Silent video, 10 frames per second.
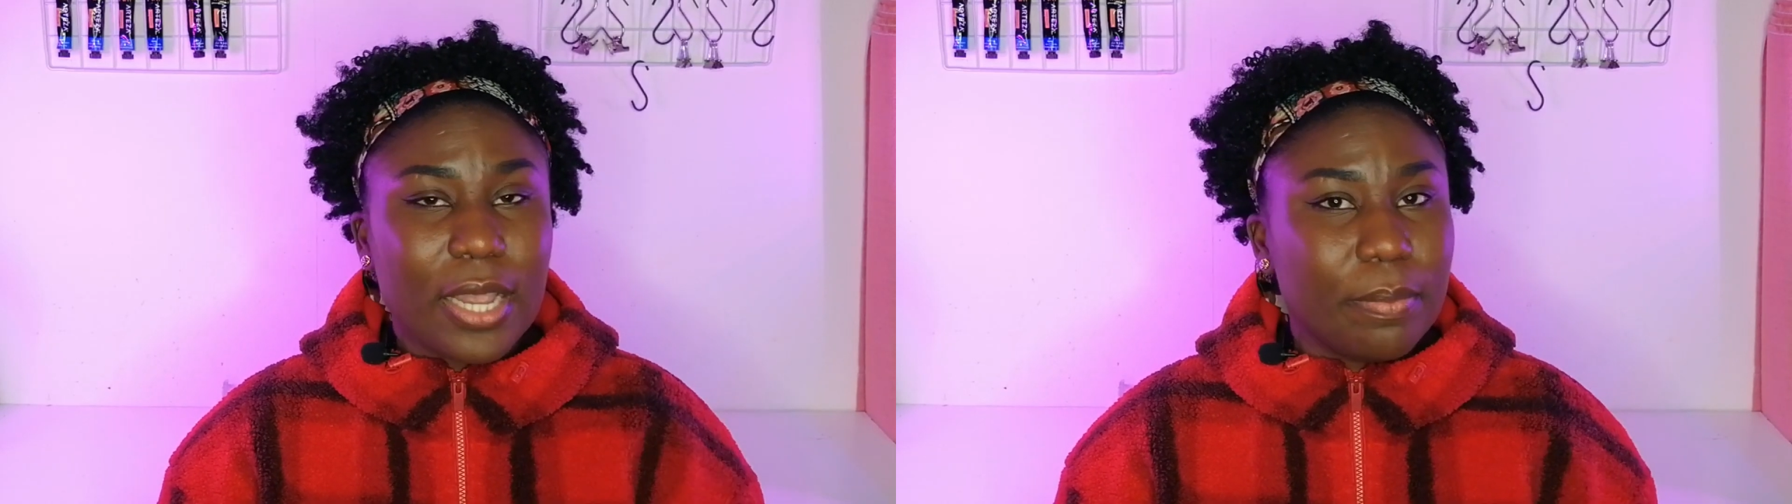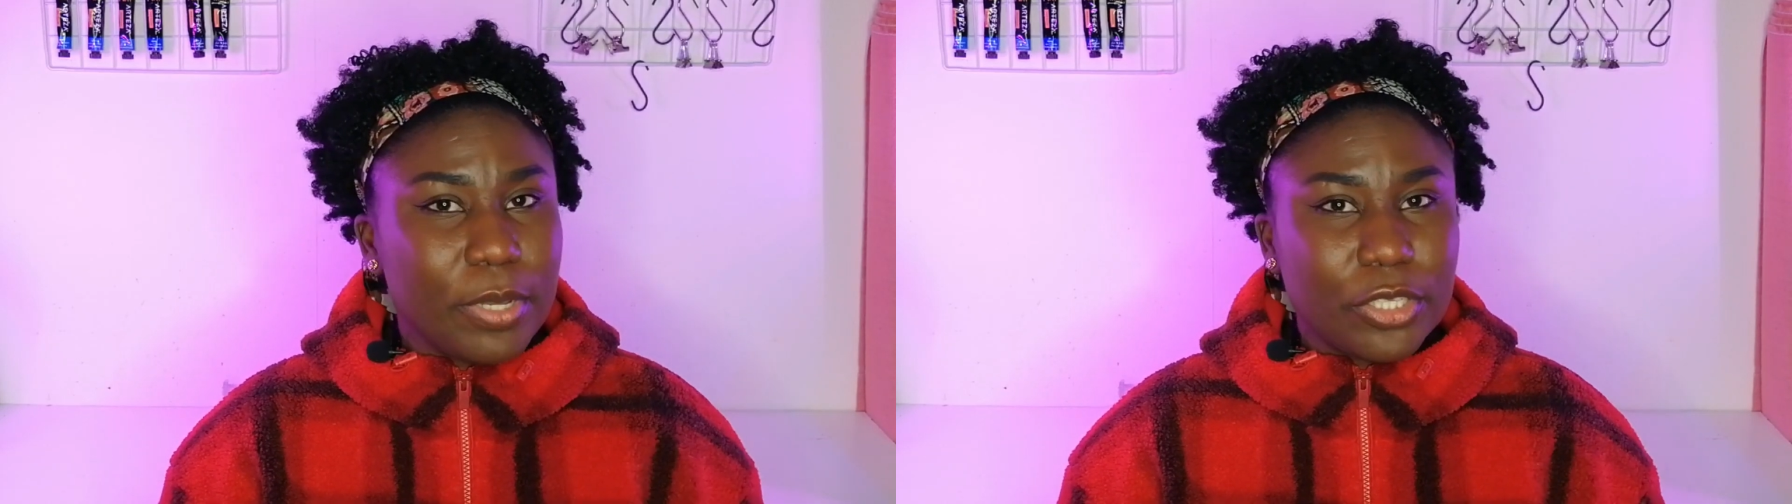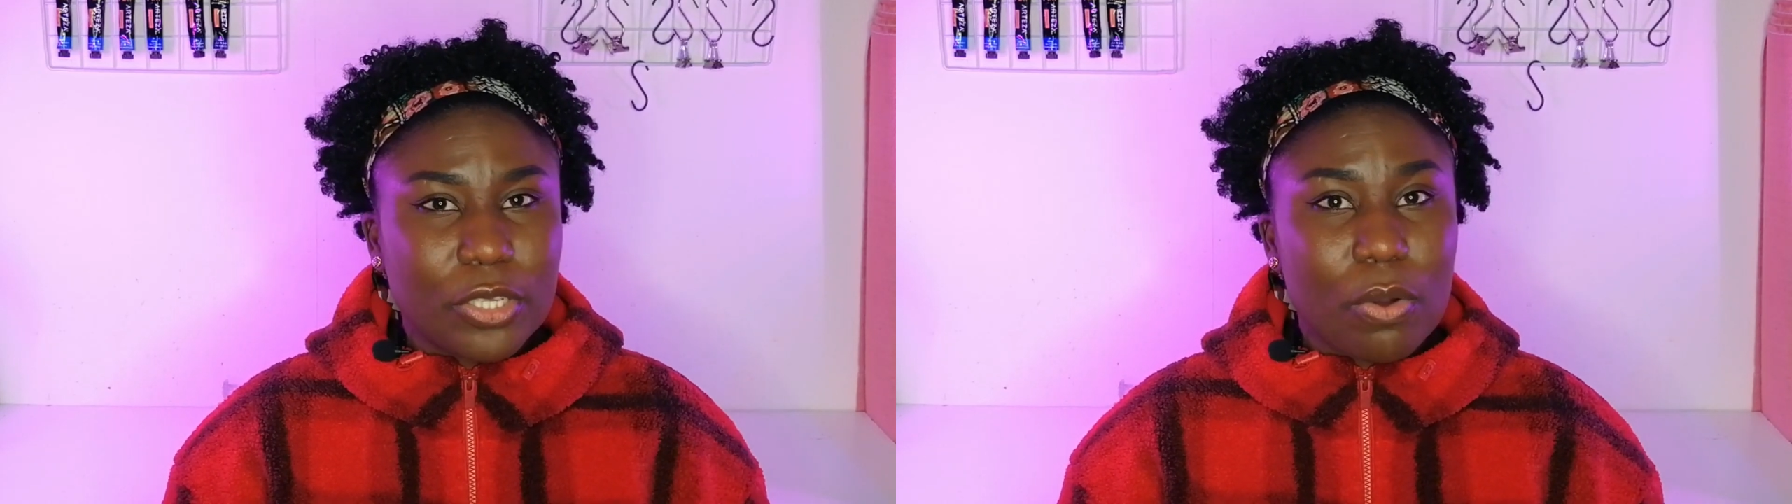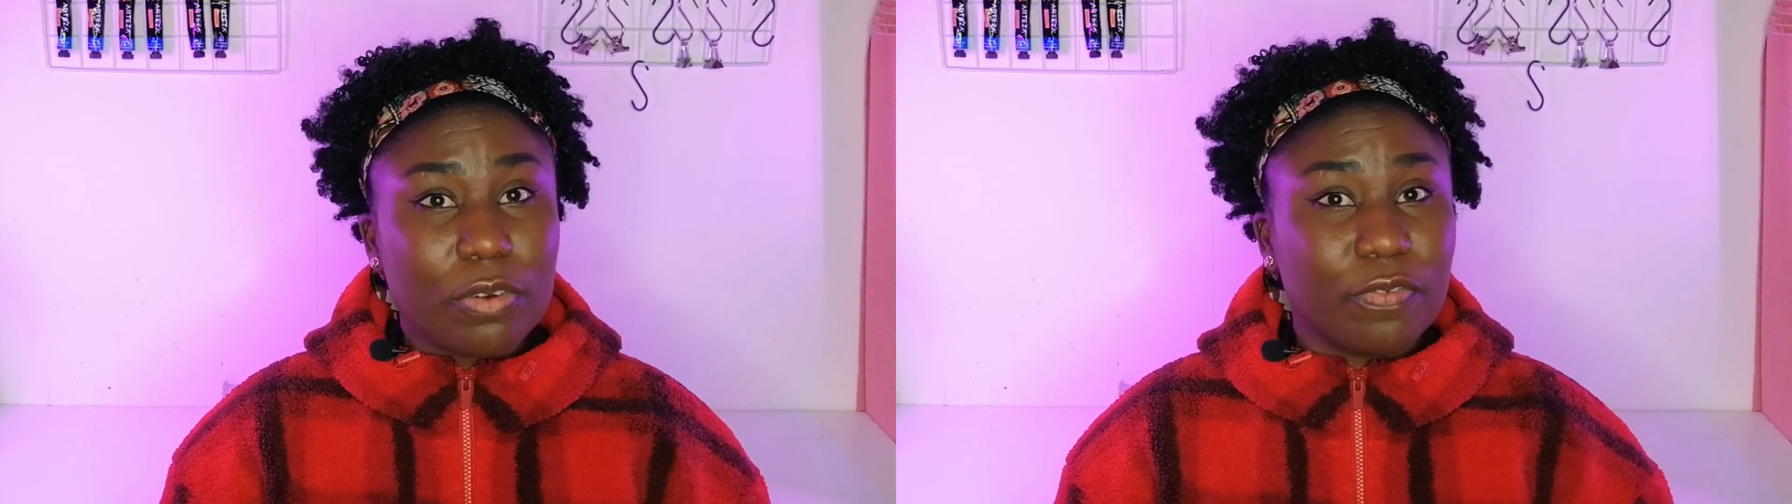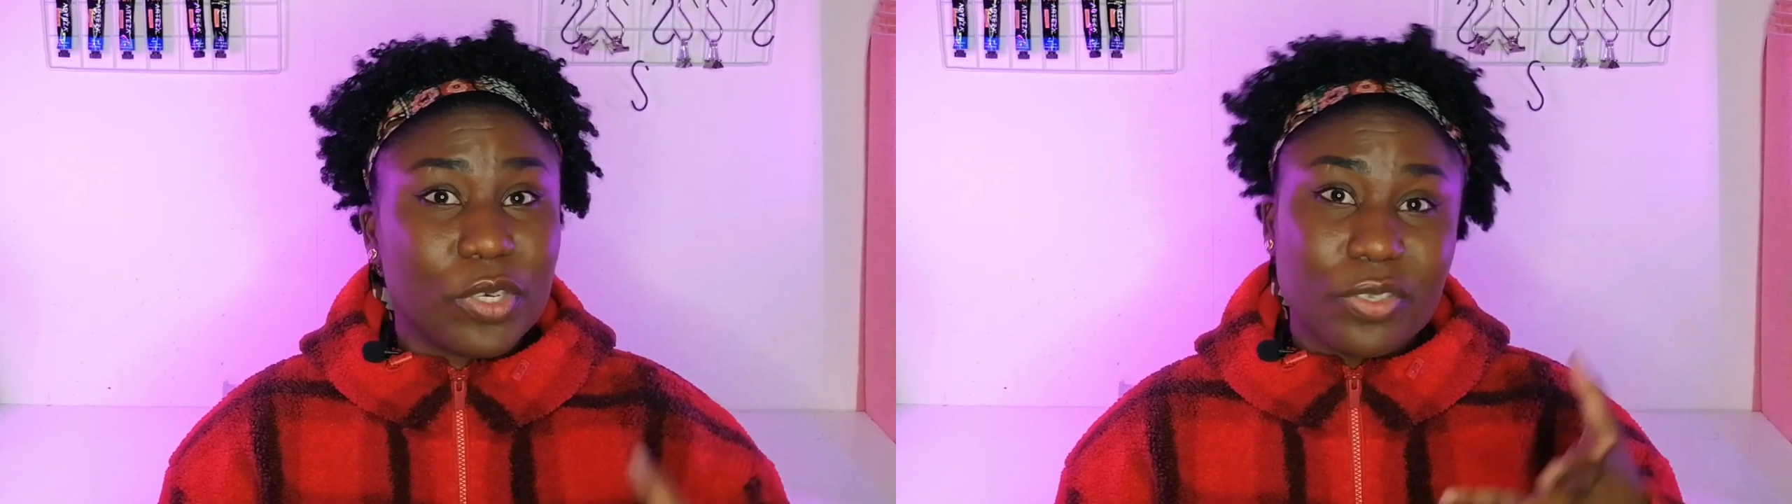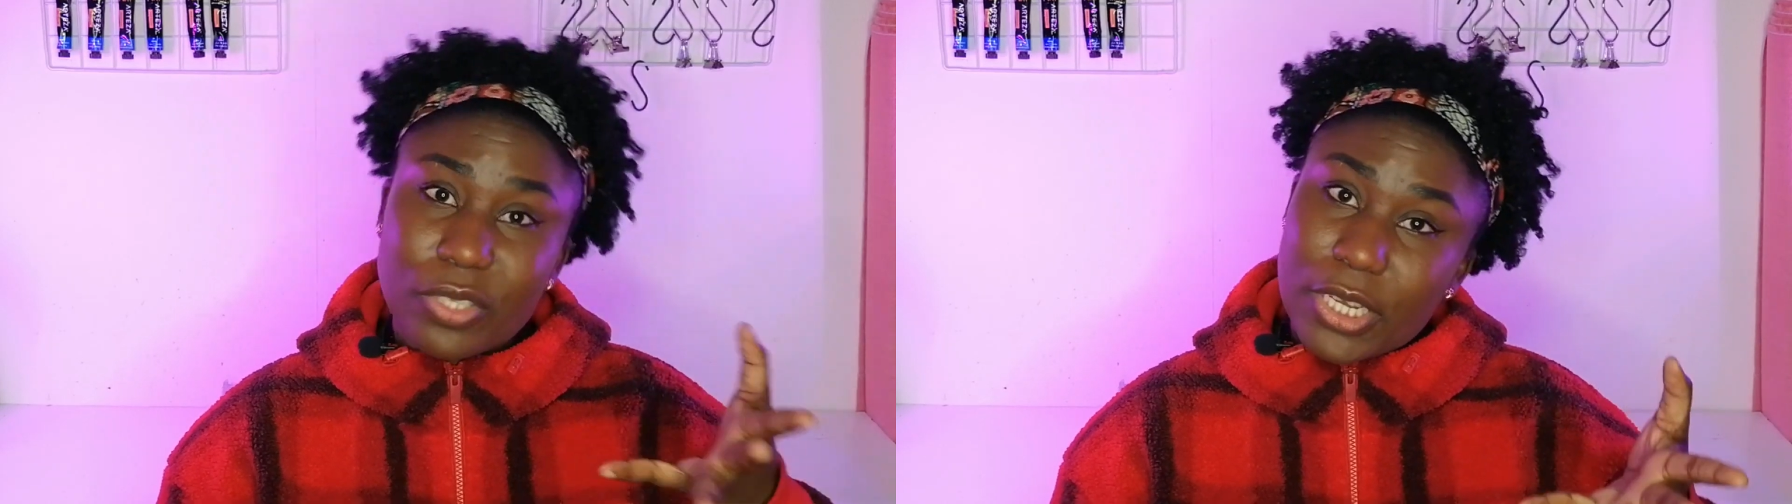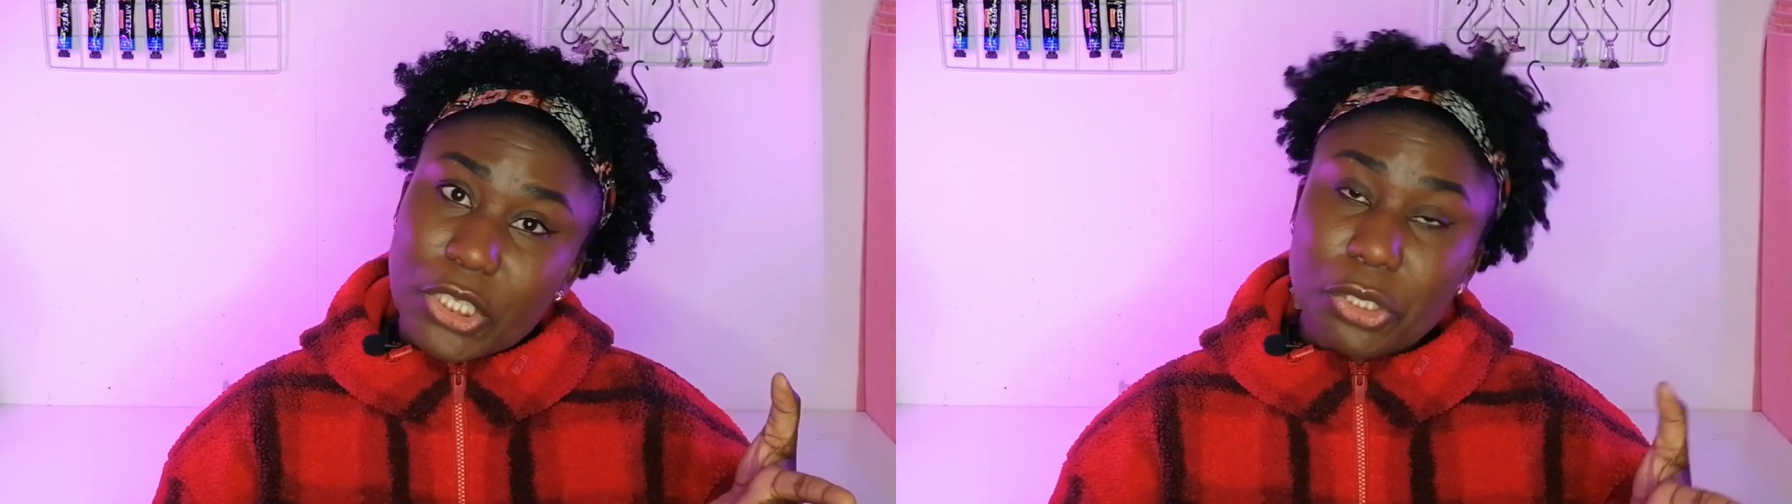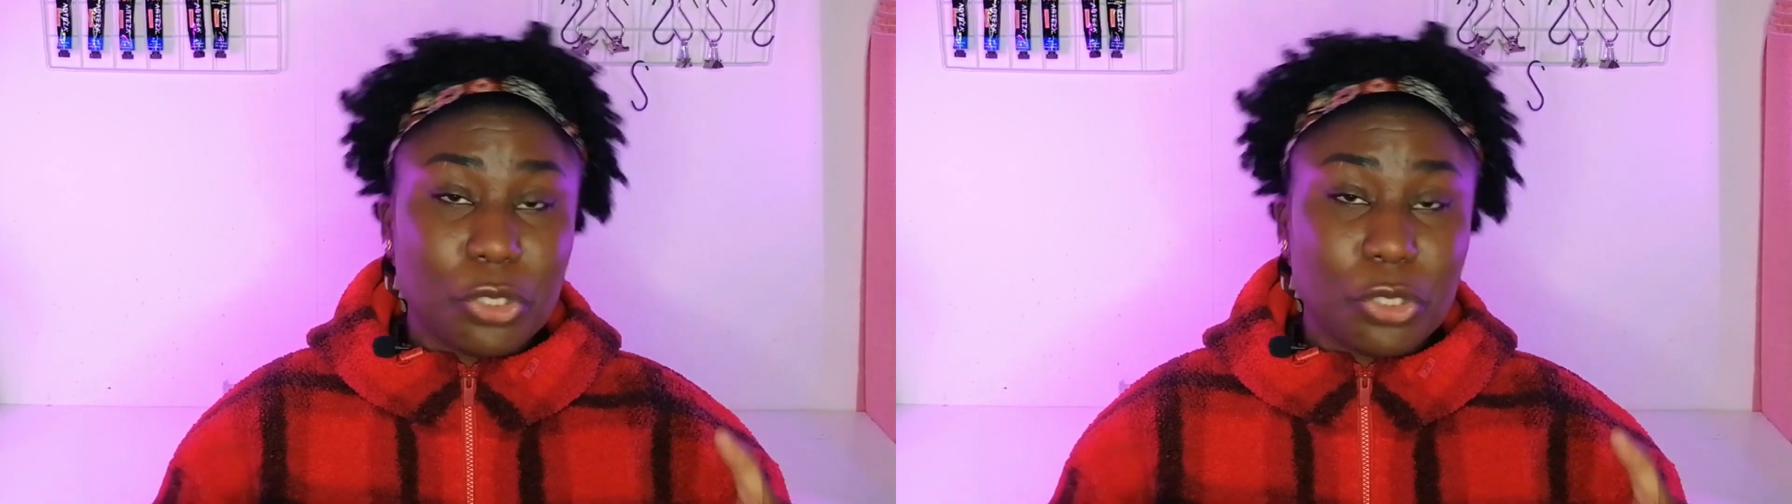can be soaked for 6